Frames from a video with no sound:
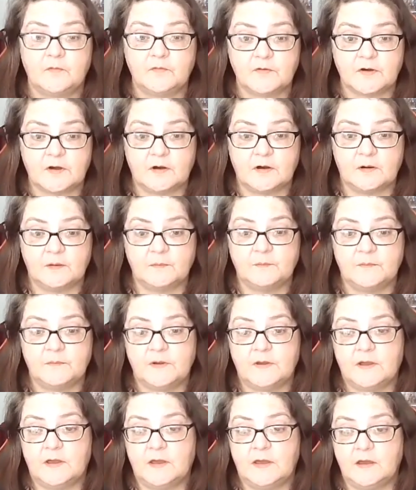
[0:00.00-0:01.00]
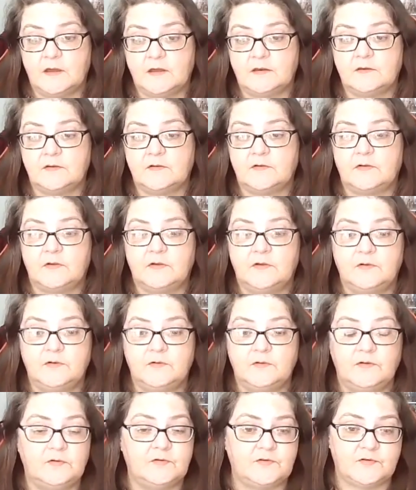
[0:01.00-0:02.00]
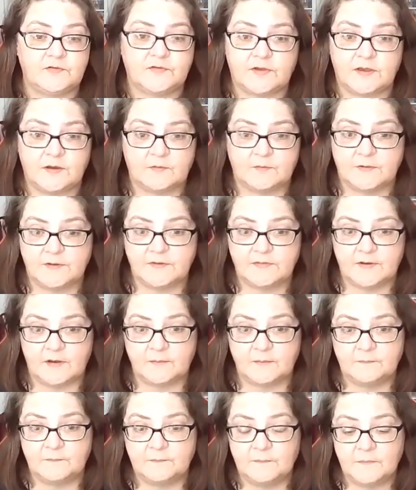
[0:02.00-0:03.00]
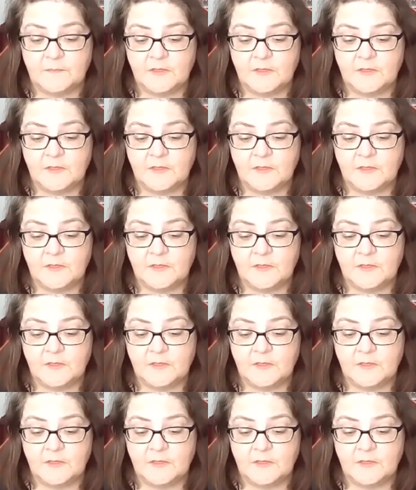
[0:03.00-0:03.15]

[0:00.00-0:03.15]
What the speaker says: overcome, and you just can't read them.